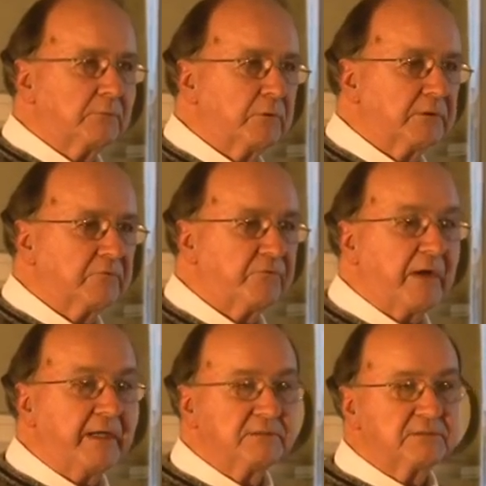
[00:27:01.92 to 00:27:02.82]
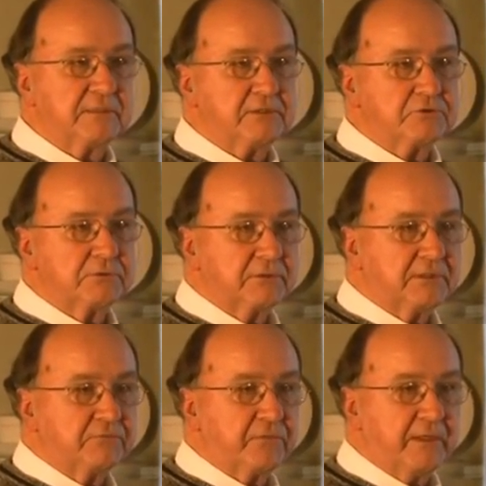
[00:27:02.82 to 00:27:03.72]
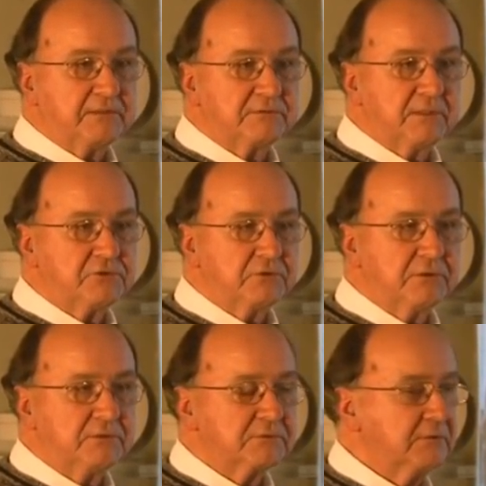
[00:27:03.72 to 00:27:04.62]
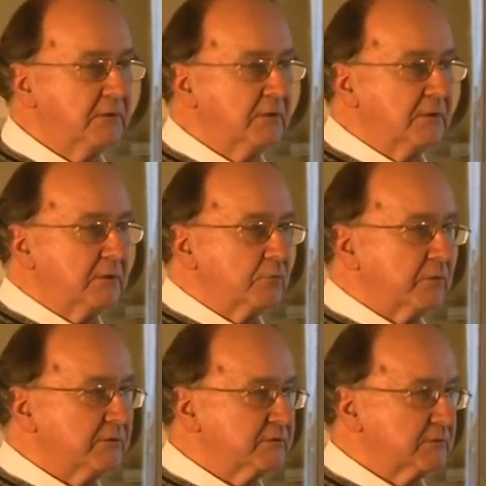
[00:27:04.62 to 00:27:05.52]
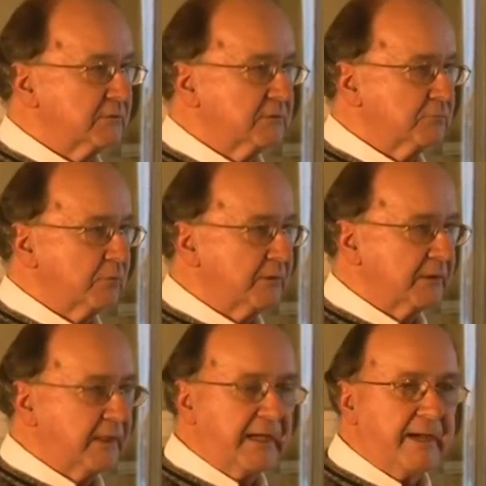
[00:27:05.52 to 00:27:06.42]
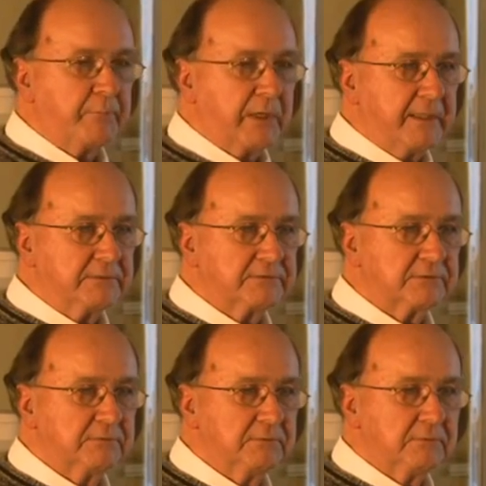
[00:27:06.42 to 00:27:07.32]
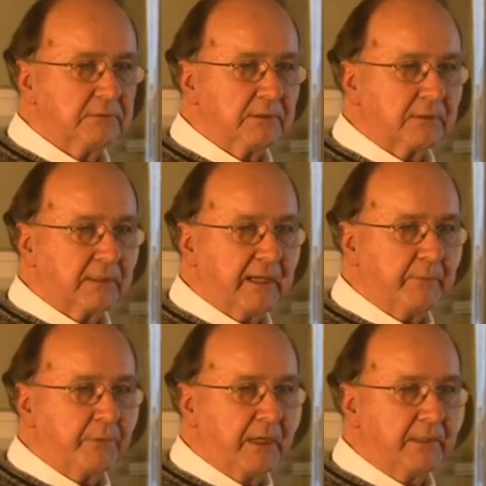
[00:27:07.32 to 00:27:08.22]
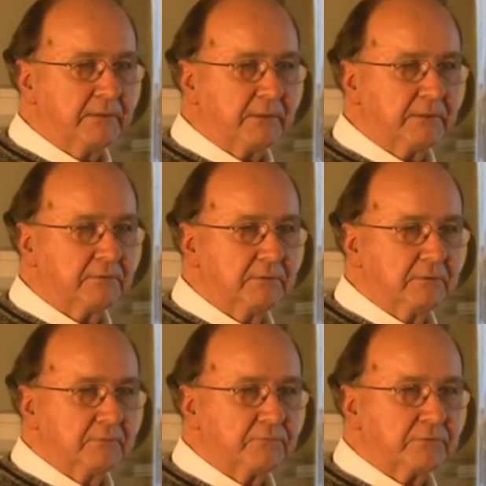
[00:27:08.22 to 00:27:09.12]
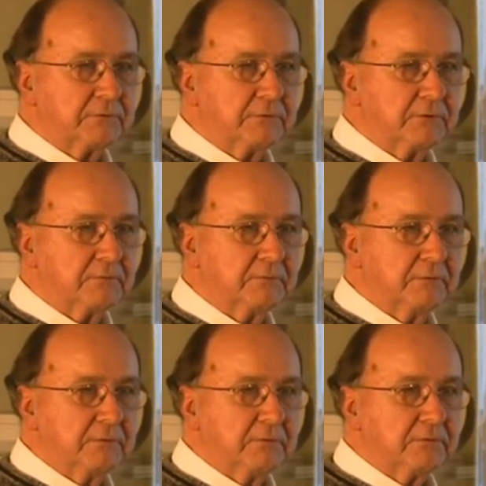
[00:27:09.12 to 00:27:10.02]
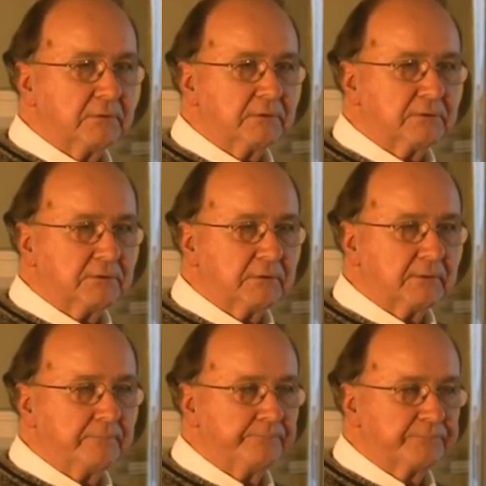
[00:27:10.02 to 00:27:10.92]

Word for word: where the fire station, today's fire station is, was the, one of the car barns. You had a car barn there for the, uh, that the uh,